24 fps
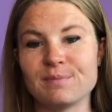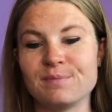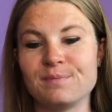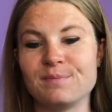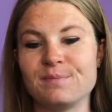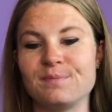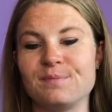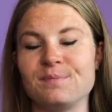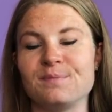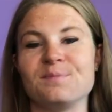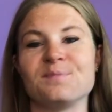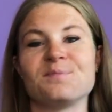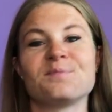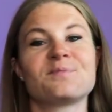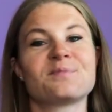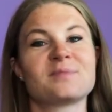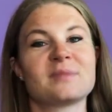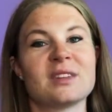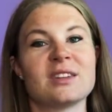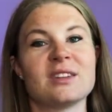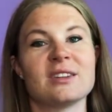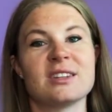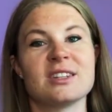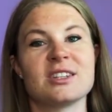
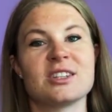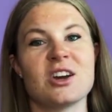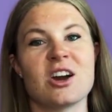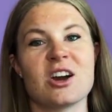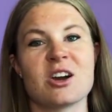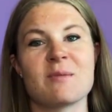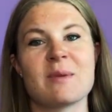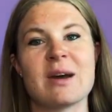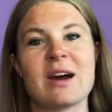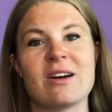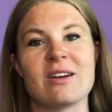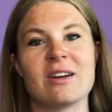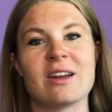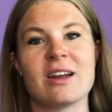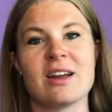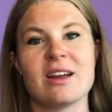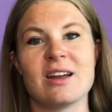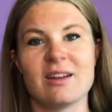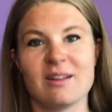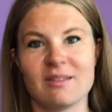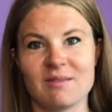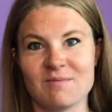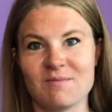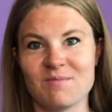Let's talk about
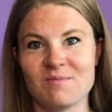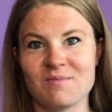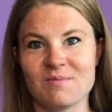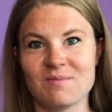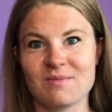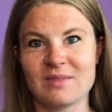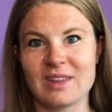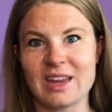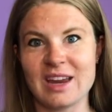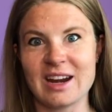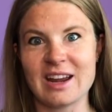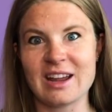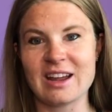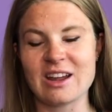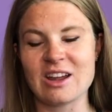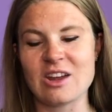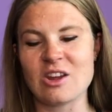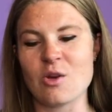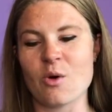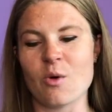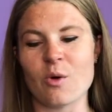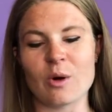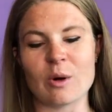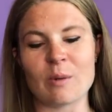getting
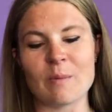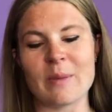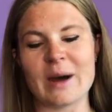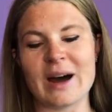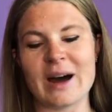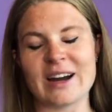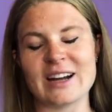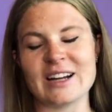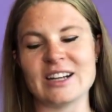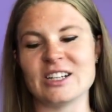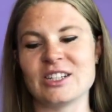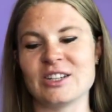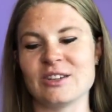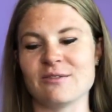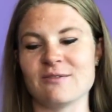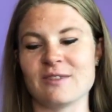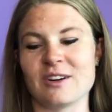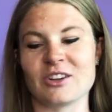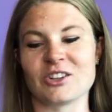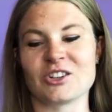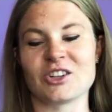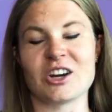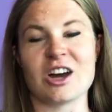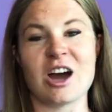your body to
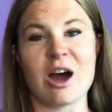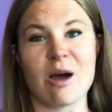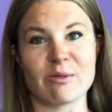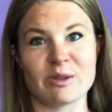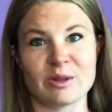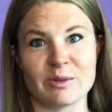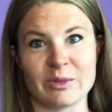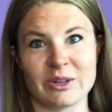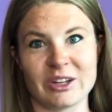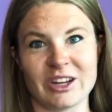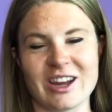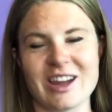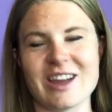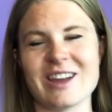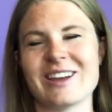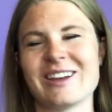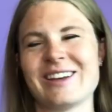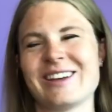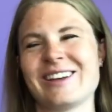function optimally.